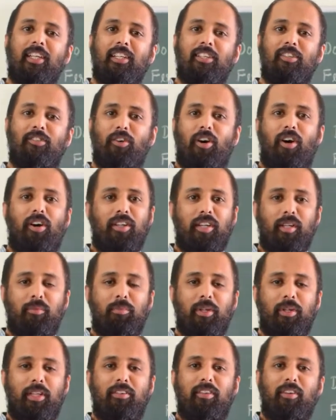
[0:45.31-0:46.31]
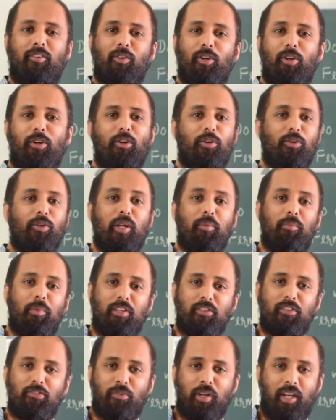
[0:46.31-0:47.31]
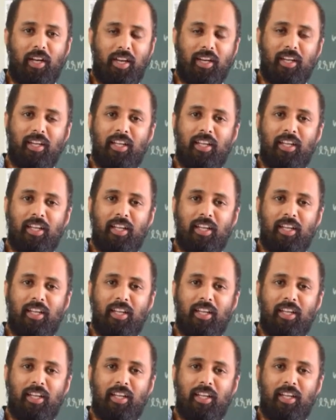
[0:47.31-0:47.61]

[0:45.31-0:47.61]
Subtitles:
So odd number is equal to 2n plus 1.